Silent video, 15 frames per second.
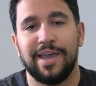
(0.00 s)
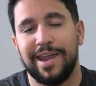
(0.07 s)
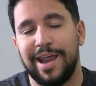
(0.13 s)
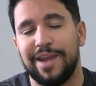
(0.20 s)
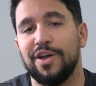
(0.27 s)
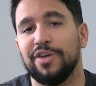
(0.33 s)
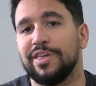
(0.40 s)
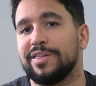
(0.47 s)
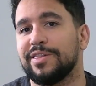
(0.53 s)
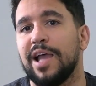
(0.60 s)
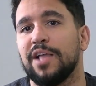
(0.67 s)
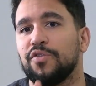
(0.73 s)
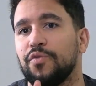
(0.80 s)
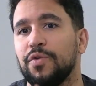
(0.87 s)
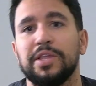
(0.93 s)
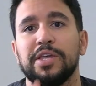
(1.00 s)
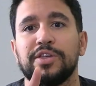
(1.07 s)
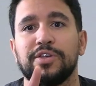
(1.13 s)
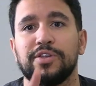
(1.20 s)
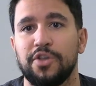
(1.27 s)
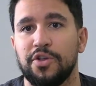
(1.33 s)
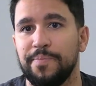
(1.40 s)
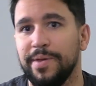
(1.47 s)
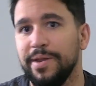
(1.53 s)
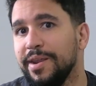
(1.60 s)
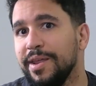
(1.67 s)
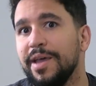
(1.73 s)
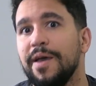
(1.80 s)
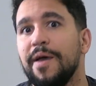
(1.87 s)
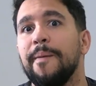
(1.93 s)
And I know this sounds really stupid,